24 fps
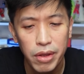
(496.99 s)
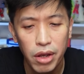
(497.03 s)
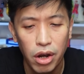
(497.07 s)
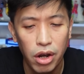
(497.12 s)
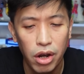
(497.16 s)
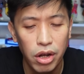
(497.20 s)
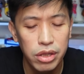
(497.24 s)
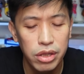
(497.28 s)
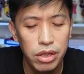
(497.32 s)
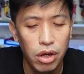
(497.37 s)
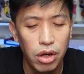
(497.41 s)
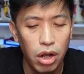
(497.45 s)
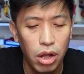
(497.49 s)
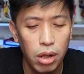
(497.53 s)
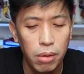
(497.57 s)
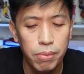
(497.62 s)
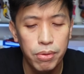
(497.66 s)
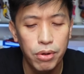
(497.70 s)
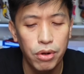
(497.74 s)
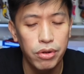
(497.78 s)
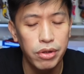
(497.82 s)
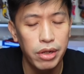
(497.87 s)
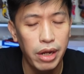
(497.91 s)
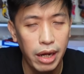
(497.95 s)
on the All
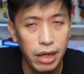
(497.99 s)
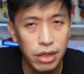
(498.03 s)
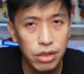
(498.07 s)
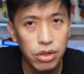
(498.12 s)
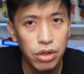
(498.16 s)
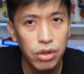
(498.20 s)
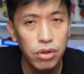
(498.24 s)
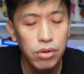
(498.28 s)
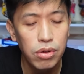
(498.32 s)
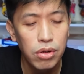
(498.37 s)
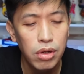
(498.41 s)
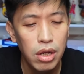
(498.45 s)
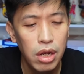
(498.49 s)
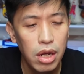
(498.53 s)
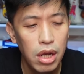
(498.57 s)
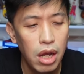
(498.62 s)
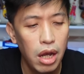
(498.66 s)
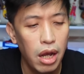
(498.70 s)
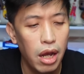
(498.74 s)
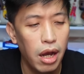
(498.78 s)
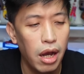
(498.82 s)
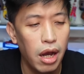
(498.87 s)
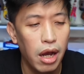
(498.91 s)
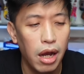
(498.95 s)
Pro Nitro.
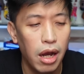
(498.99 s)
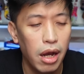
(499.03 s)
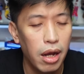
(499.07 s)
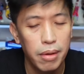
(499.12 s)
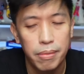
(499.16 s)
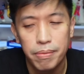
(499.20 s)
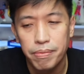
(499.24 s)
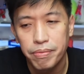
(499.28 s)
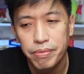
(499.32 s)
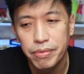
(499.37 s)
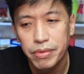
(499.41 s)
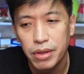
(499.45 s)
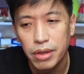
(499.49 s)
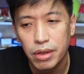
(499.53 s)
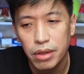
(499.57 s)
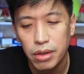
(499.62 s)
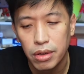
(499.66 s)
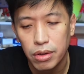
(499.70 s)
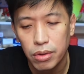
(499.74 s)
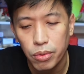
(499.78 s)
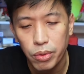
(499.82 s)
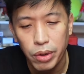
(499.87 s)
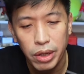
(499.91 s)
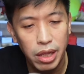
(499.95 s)

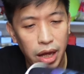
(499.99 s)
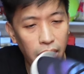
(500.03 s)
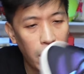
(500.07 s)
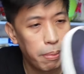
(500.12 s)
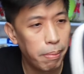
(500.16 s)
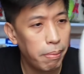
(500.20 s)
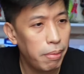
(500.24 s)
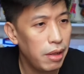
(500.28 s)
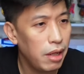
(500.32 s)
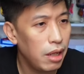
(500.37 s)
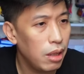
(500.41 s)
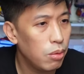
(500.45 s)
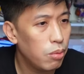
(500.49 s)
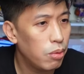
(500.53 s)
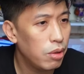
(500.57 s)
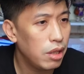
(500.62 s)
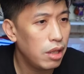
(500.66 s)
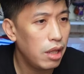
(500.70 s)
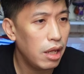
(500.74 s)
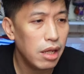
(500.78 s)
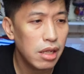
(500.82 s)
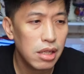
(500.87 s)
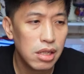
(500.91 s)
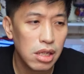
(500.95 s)
When I played with
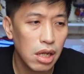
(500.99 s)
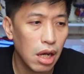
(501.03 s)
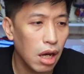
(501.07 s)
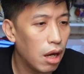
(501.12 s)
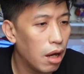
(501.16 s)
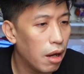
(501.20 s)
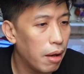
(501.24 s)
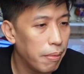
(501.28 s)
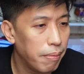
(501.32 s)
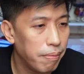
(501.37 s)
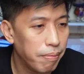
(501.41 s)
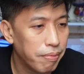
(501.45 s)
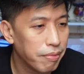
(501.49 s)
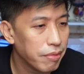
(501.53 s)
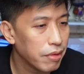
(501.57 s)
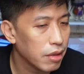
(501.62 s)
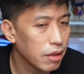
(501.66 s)
this, I